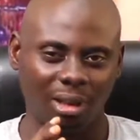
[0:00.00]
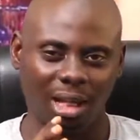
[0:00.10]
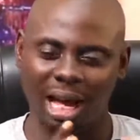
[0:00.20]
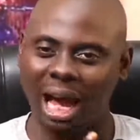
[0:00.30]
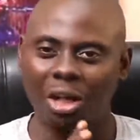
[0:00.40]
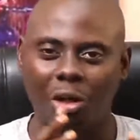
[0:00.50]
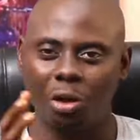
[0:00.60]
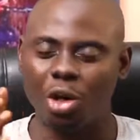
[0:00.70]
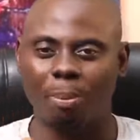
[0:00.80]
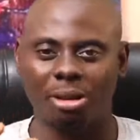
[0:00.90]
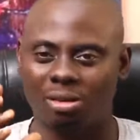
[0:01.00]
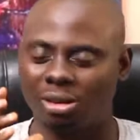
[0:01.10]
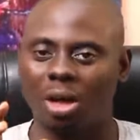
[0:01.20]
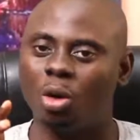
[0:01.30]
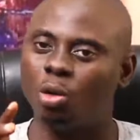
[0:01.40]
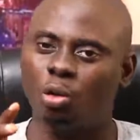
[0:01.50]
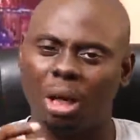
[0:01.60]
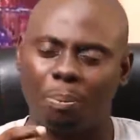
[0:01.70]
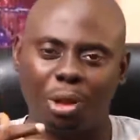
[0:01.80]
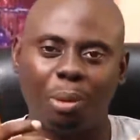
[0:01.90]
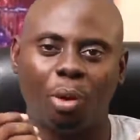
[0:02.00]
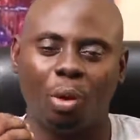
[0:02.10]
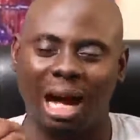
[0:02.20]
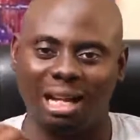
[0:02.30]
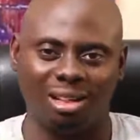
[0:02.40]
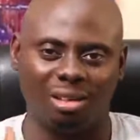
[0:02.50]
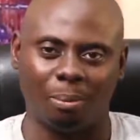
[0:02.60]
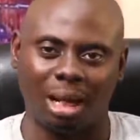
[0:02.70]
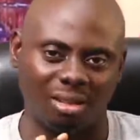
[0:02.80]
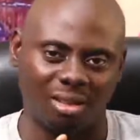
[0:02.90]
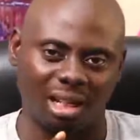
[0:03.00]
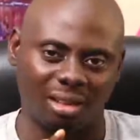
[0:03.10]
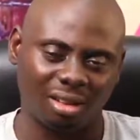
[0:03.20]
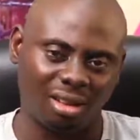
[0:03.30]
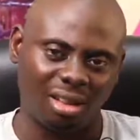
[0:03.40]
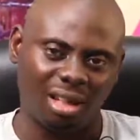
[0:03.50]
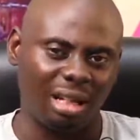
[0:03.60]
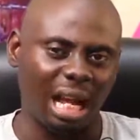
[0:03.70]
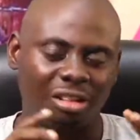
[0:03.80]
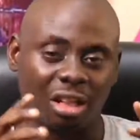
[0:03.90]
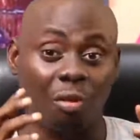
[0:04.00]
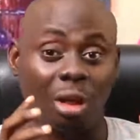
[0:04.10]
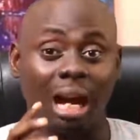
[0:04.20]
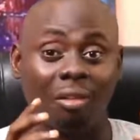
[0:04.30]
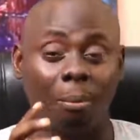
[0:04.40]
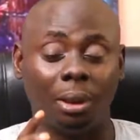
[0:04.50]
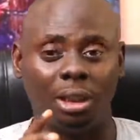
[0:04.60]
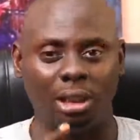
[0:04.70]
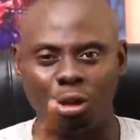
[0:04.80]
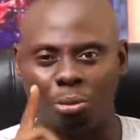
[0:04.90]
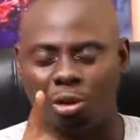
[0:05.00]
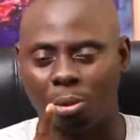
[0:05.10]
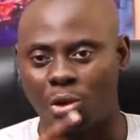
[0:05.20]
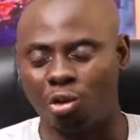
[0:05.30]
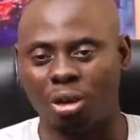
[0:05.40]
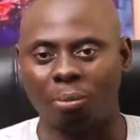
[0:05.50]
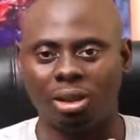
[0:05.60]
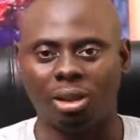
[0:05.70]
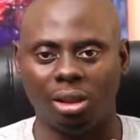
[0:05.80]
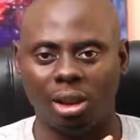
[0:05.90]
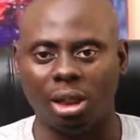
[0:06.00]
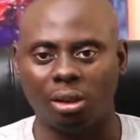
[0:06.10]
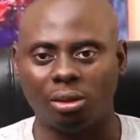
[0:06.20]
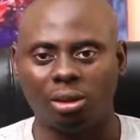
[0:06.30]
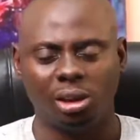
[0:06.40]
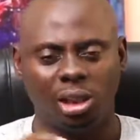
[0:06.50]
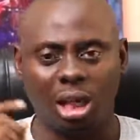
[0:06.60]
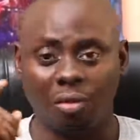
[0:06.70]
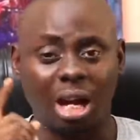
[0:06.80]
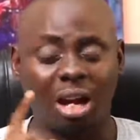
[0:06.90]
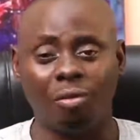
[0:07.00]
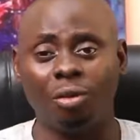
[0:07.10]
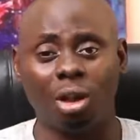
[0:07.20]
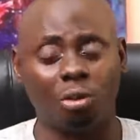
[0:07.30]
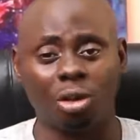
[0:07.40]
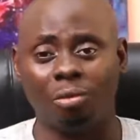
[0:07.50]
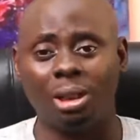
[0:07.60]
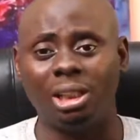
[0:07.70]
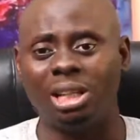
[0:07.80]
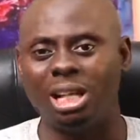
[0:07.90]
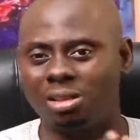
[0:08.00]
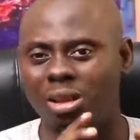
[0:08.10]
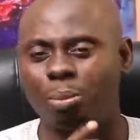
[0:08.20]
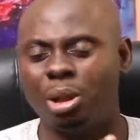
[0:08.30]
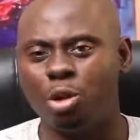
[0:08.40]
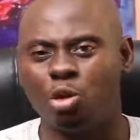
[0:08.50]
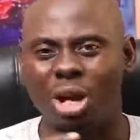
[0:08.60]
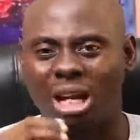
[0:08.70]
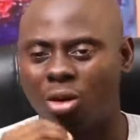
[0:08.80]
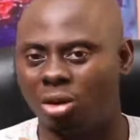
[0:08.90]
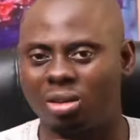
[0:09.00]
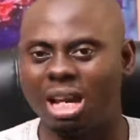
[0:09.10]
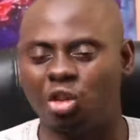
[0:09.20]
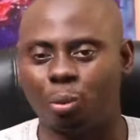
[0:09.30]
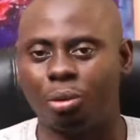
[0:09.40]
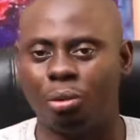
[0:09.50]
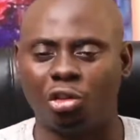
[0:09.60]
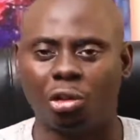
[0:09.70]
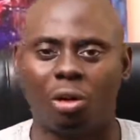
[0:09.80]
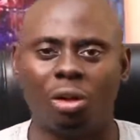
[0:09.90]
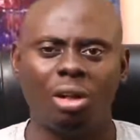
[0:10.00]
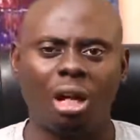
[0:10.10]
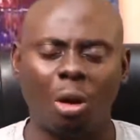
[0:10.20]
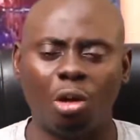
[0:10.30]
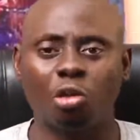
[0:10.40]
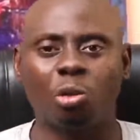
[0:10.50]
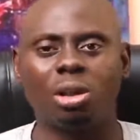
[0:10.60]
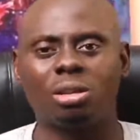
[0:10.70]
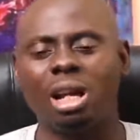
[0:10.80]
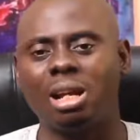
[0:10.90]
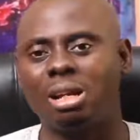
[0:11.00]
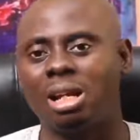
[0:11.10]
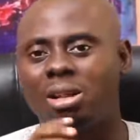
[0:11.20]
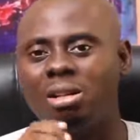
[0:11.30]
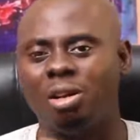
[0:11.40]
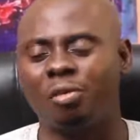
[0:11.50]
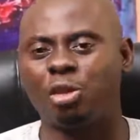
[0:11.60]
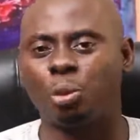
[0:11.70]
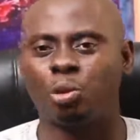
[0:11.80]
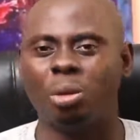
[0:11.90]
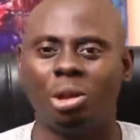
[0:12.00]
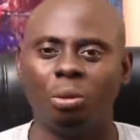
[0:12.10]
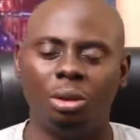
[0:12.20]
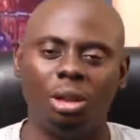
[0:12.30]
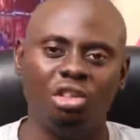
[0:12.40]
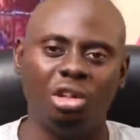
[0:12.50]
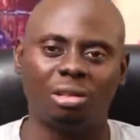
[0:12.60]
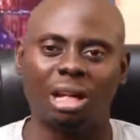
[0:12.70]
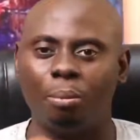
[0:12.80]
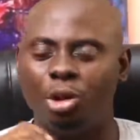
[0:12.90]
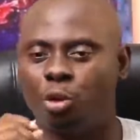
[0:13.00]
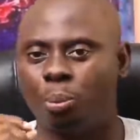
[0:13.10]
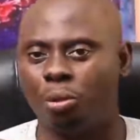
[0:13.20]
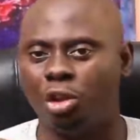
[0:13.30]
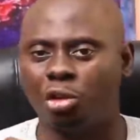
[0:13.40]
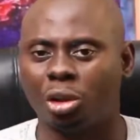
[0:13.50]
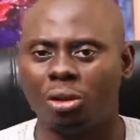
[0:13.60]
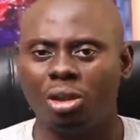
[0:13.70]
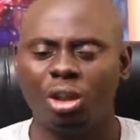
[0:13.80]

I grew up in circles where people had this mindset that if you have money, then you must be doing something illegal. If you have lots of money, then it simply means you are not that spiritual. I want you to understand that there's a difference between being religious and being spiritual.